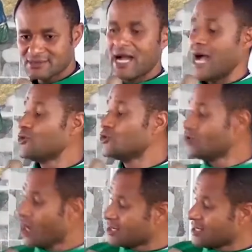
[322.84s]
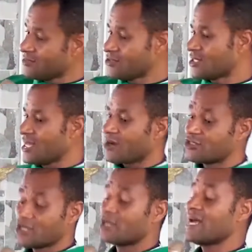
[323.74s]
And you know them, you know their
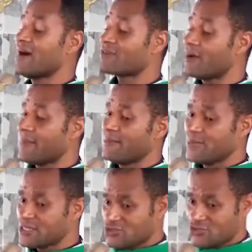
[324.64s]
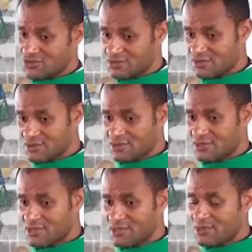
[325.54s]
condition, or they have come and met you.
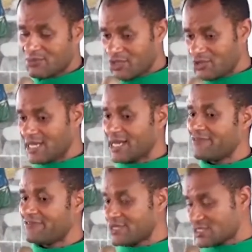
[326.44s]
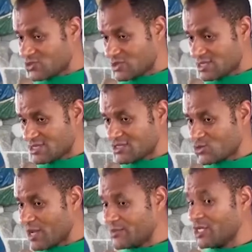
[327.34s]
But you are now faced with this
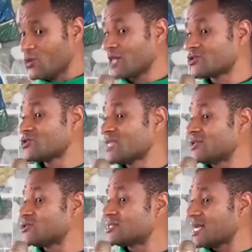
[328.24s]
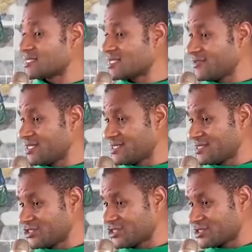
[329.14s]
1 million. You want to use it and do Thanksgiving in
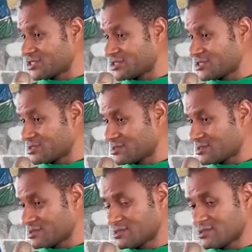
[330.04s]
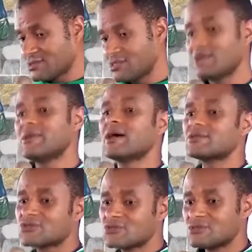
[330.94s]
the church. Let me
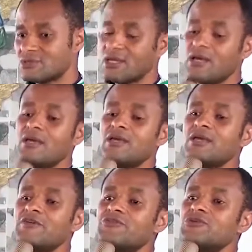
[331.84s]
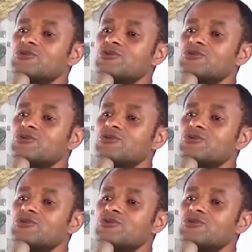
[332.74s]
ask you, if you